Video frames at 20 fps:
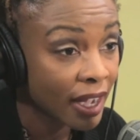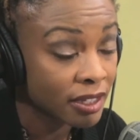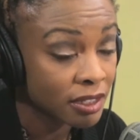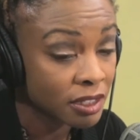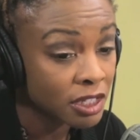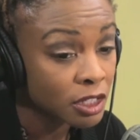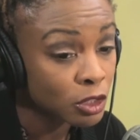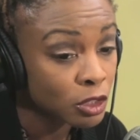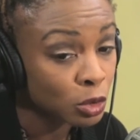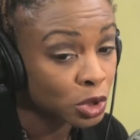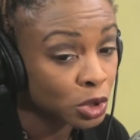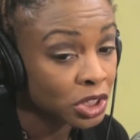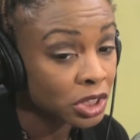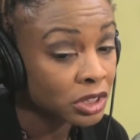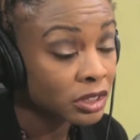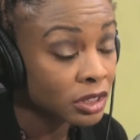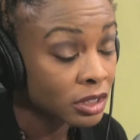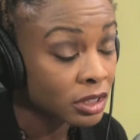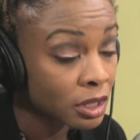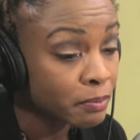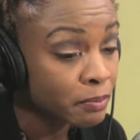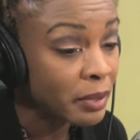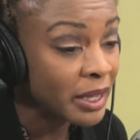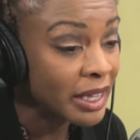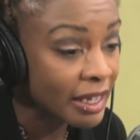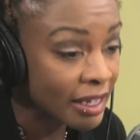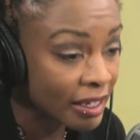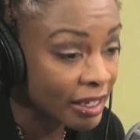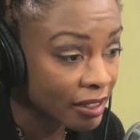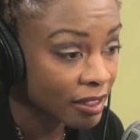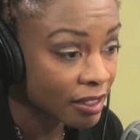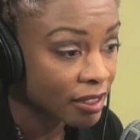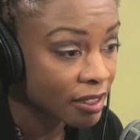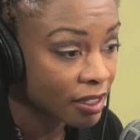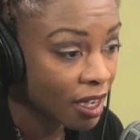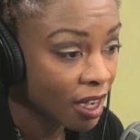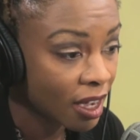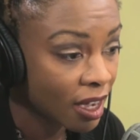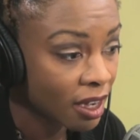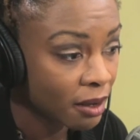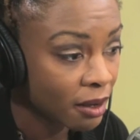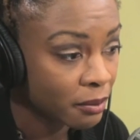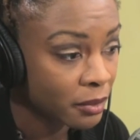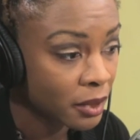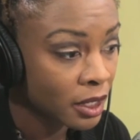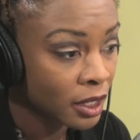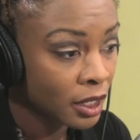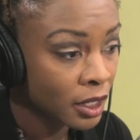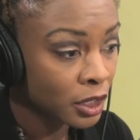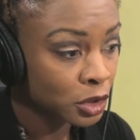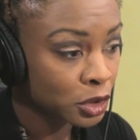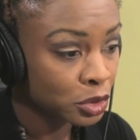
And St. Lucia took pains um,